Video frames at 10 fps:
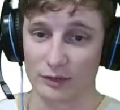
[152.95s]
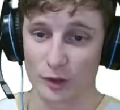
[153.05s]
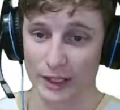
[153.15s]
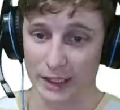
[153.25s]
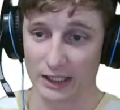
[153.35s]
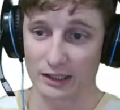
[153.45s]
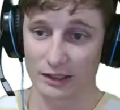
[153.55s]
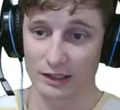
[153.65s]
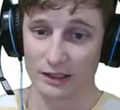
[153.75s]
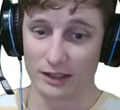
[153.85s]
training.
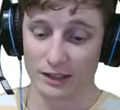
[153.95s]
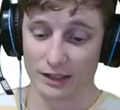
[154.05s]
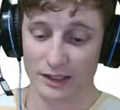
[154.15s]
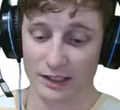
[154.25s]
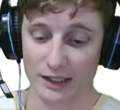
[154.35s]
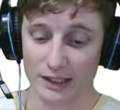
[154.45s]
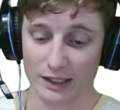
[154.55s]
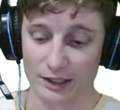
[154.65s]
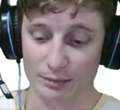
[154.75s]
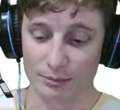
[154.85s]
But